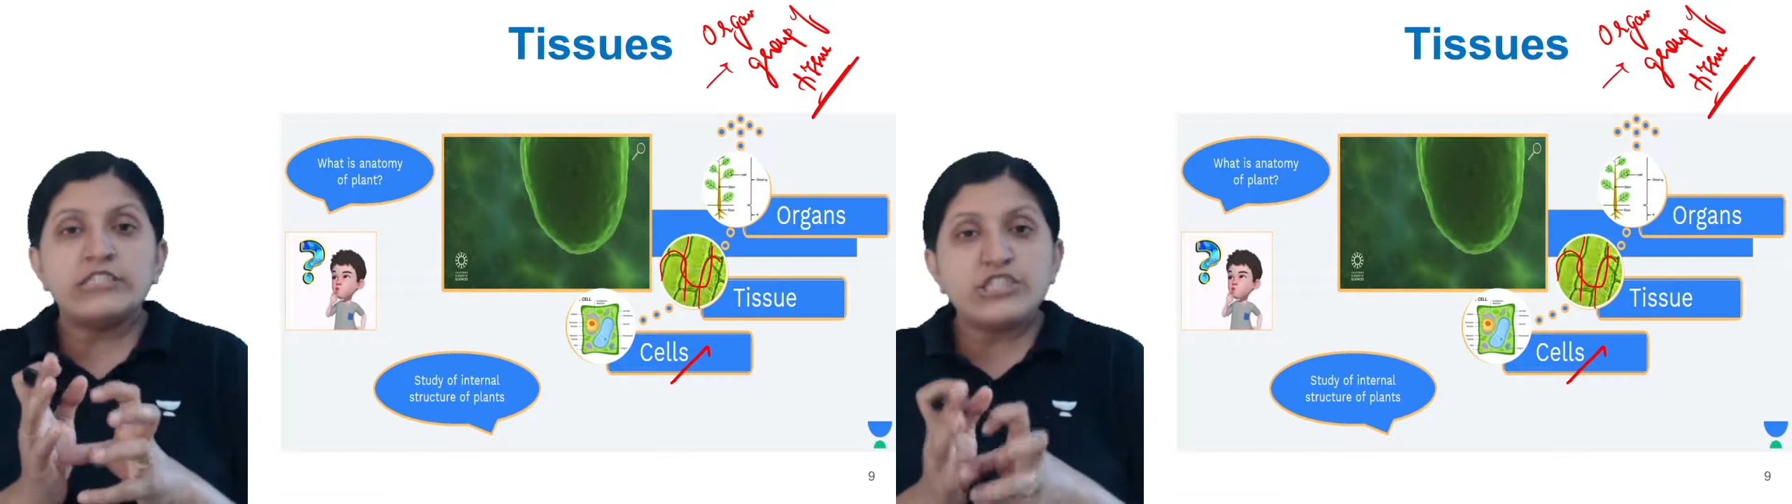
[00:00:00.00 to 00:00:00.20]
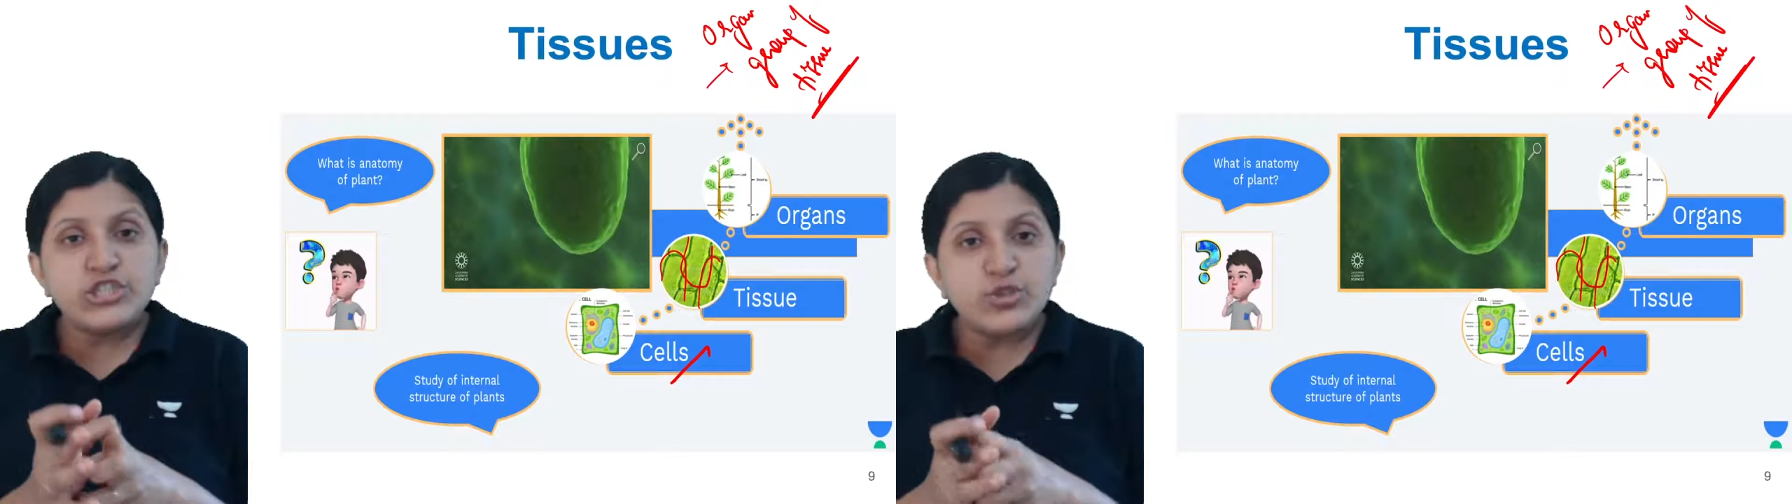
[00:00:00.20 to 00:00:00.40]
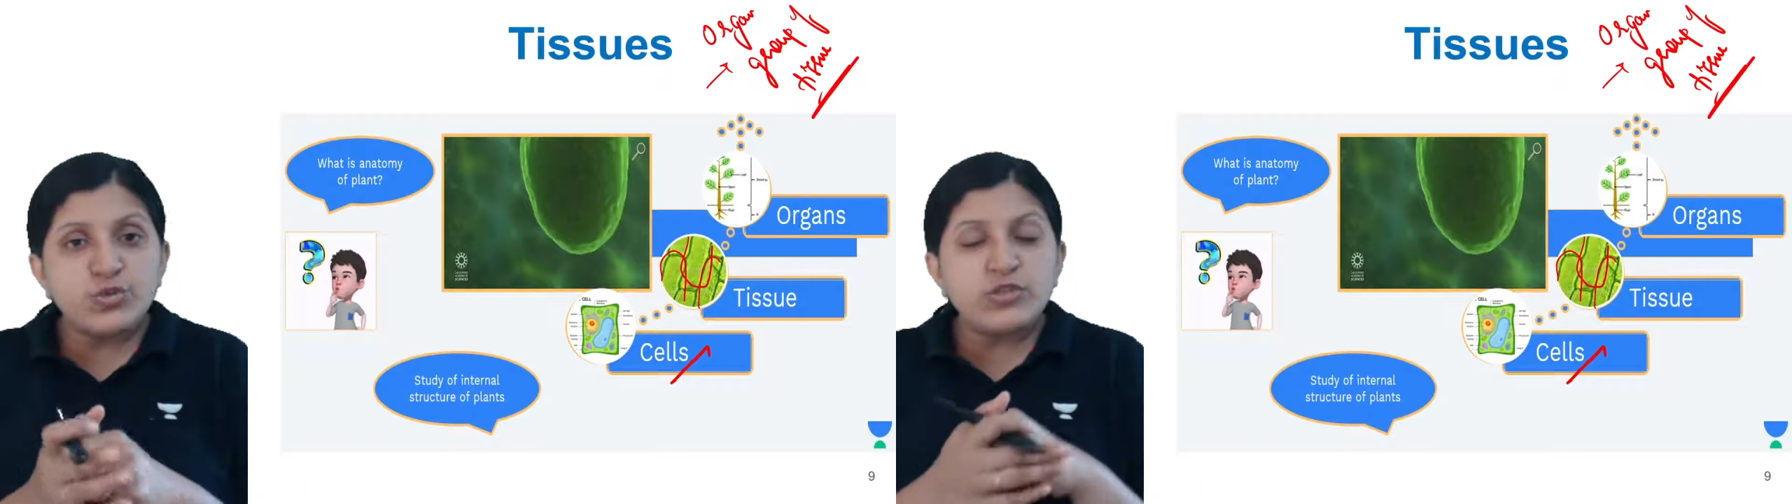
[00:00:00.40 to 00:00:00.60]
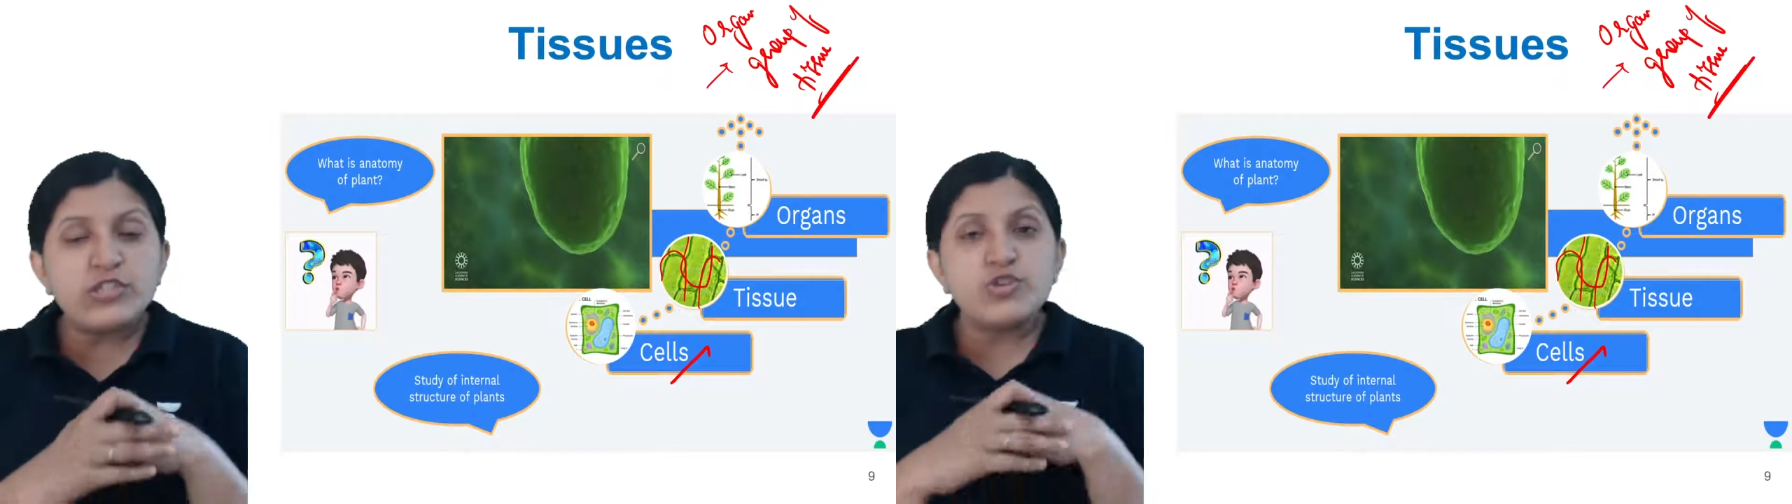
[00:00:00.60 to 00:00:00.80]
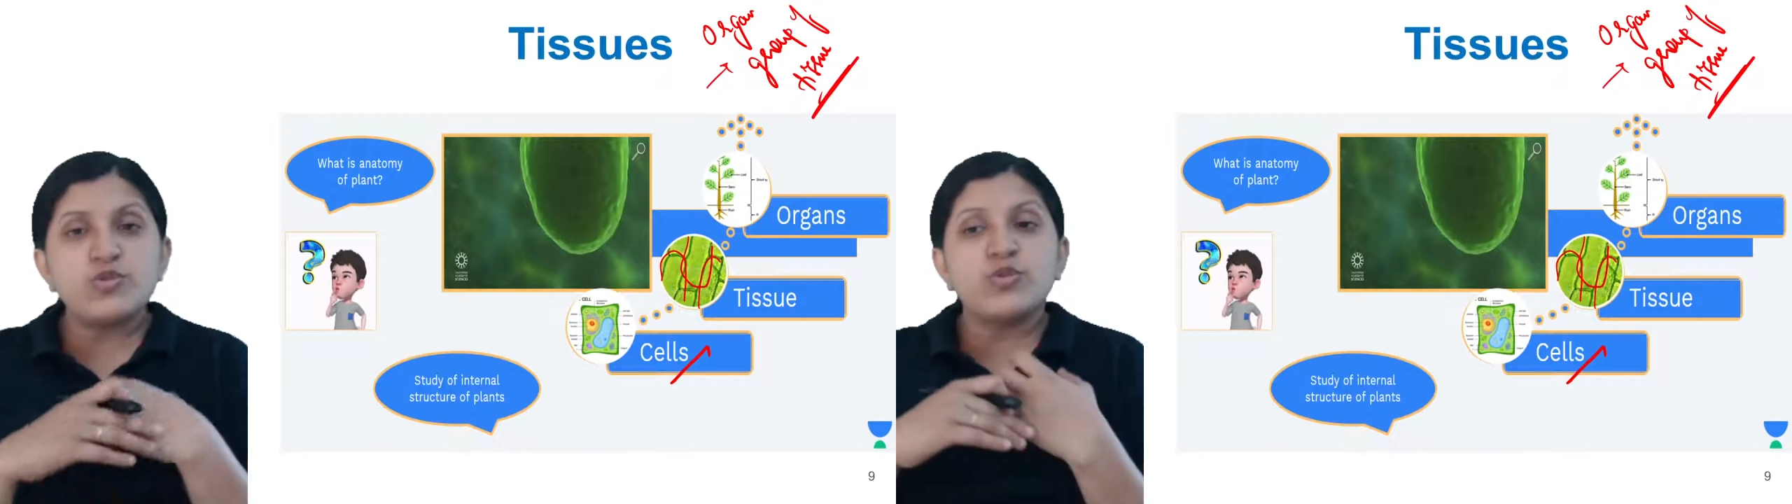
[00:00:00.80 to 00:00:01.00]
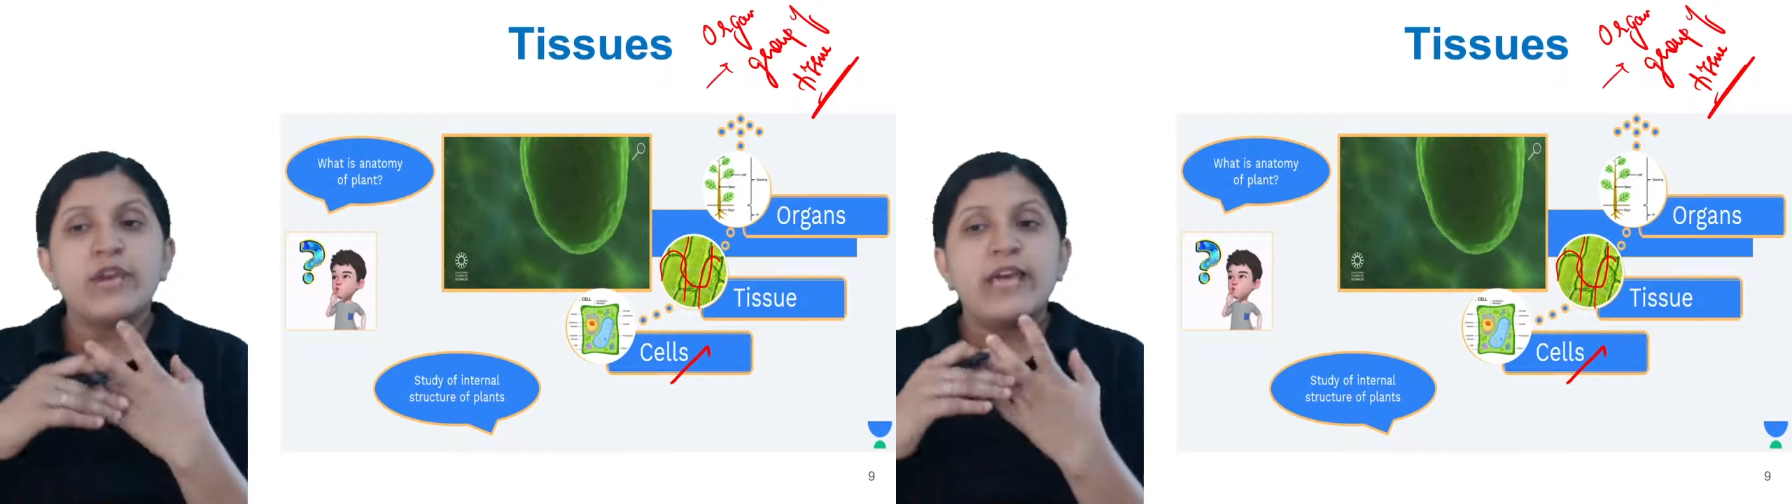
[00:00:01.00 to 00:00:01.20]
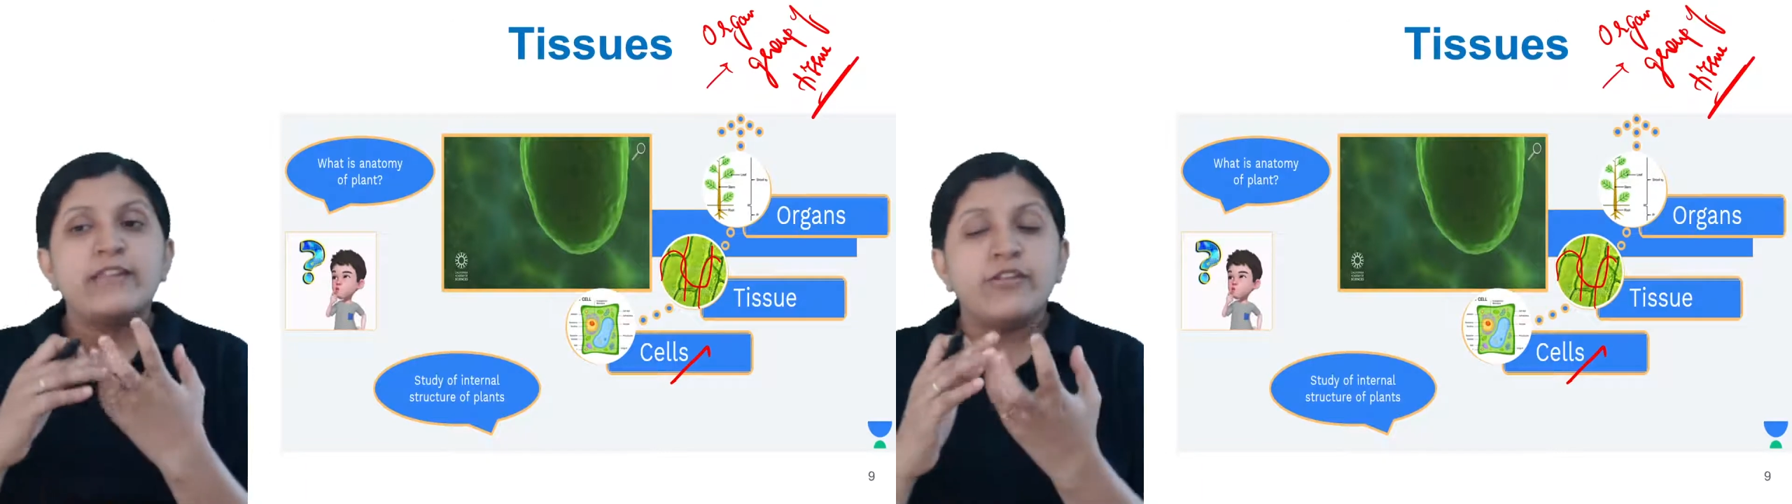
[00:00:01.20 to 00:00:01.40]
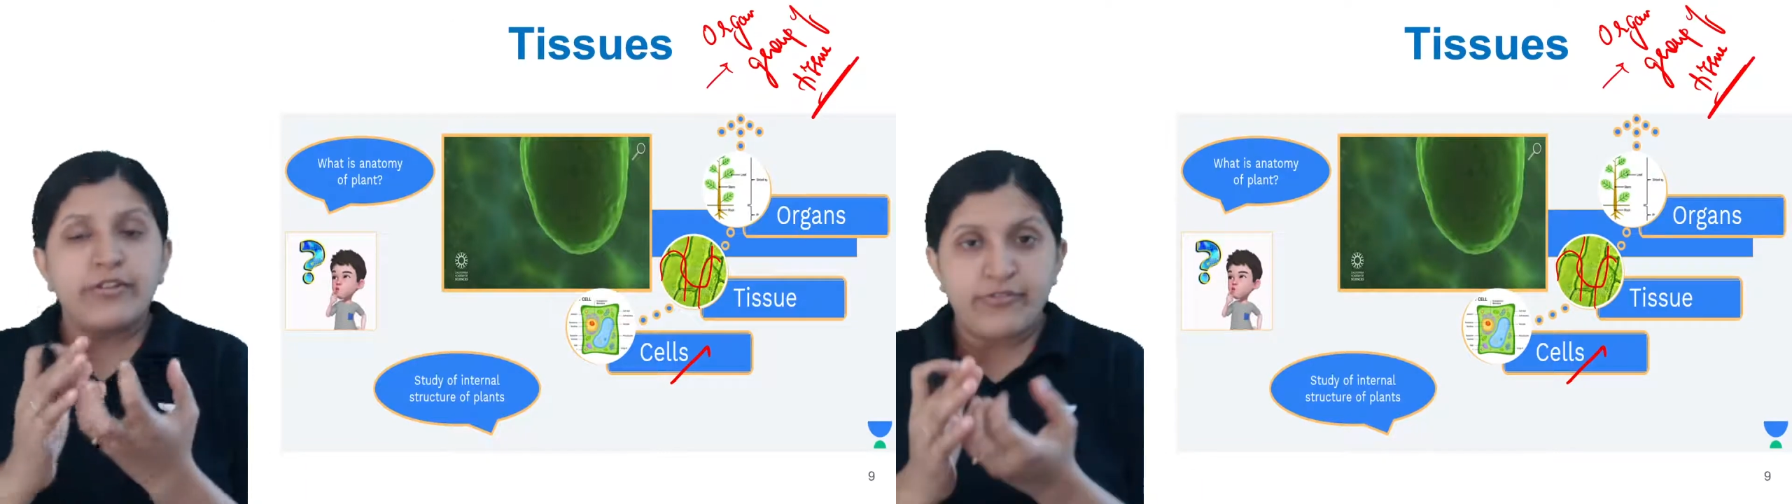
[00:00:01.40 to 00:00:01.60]
tissue
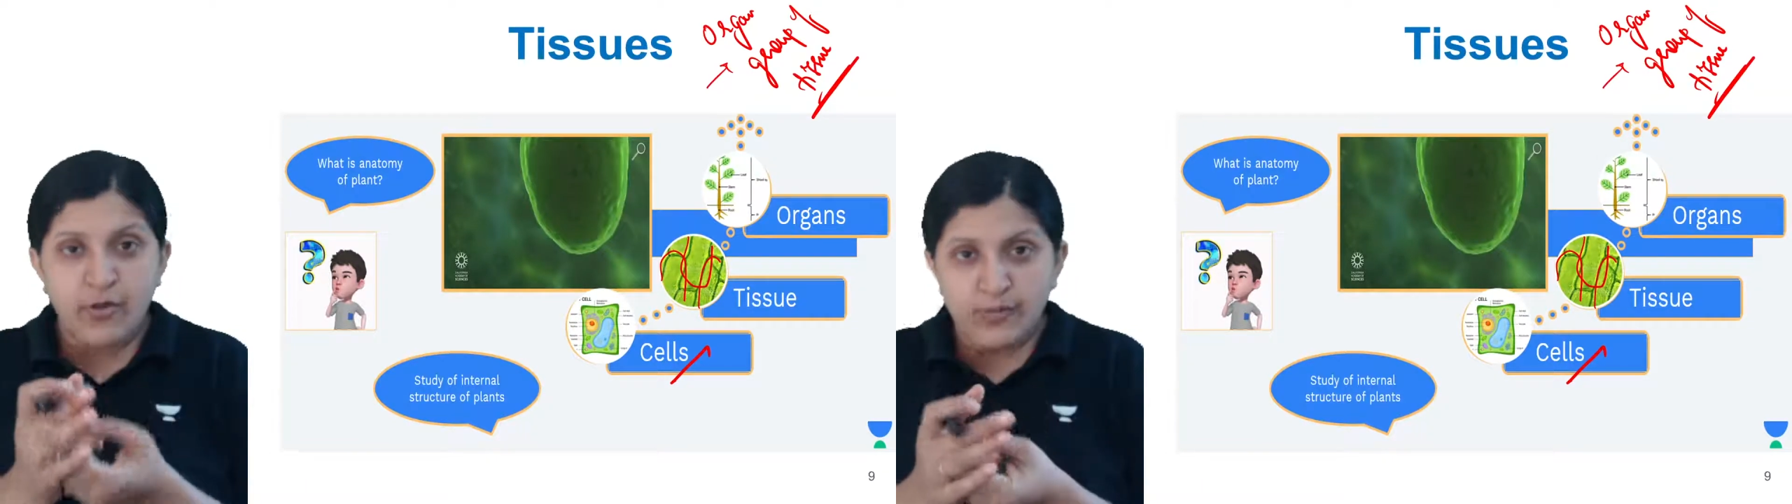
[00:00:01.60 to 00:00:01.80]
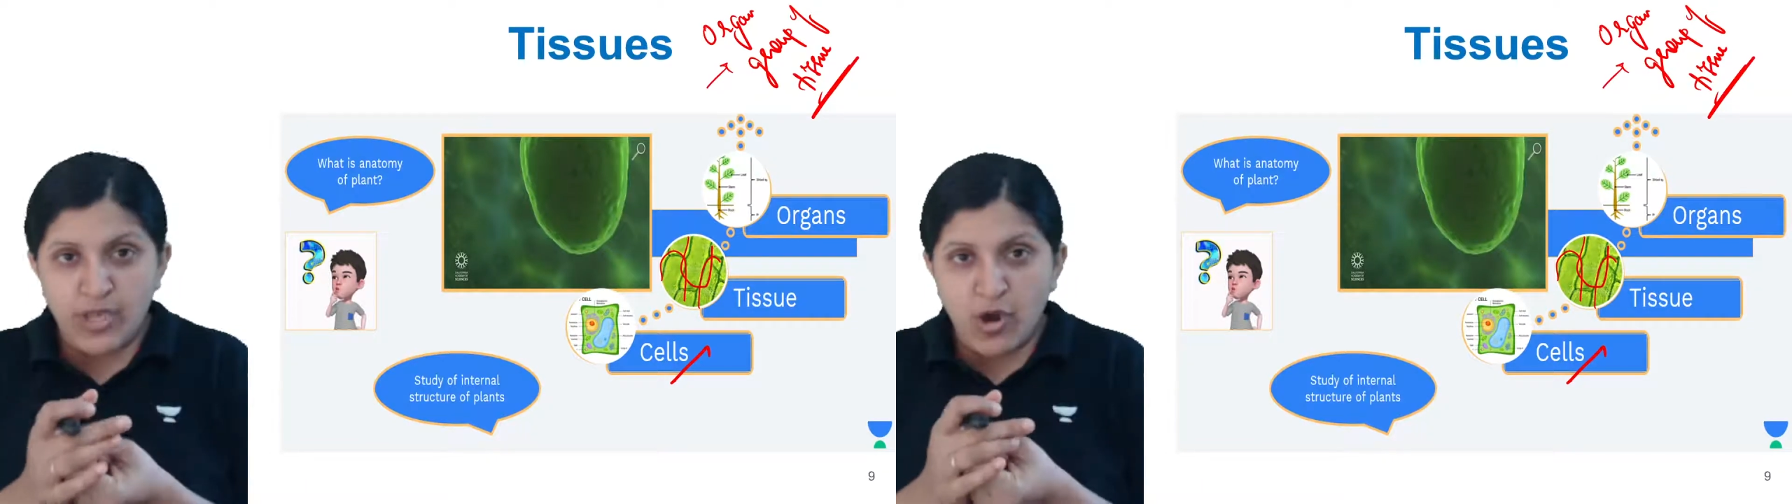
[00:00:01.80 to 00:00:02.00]
together will form the